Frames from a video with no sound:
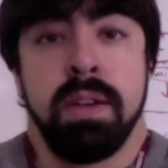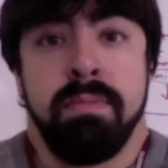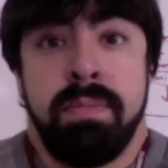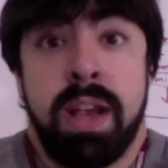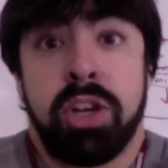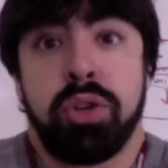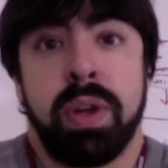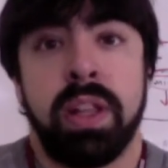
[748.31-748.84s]

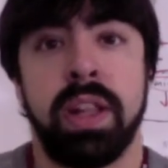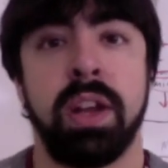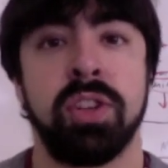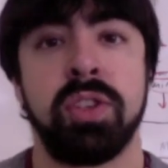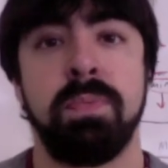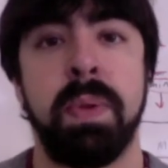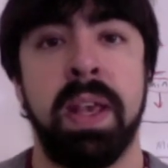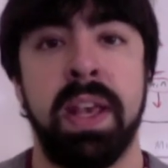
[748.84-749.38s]
measuring their
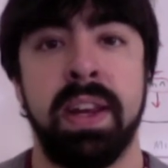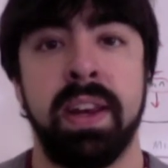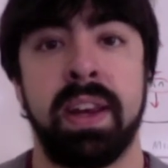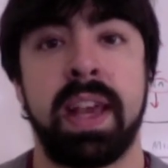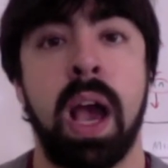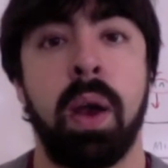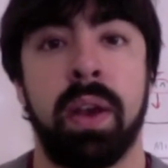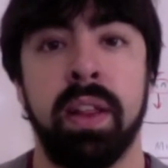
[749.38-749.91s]
speed and
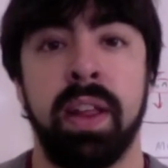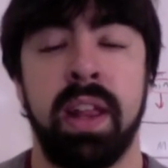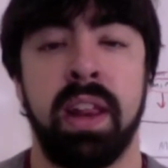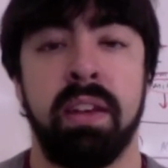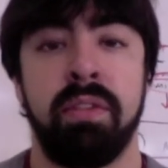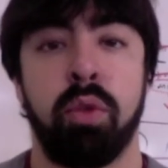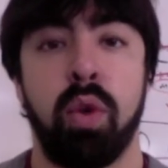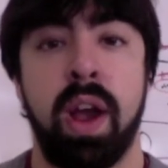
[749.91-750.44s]

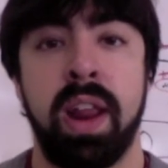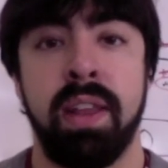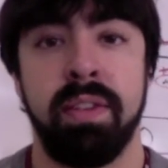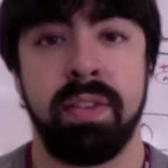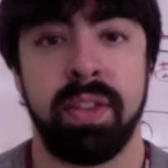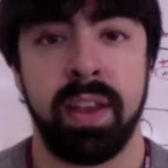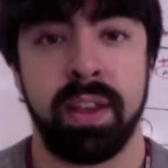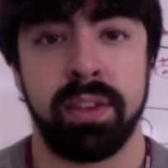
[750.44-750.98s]
calculating a variety
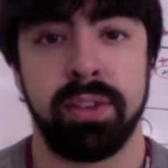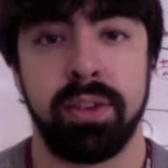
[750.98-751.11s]
of things.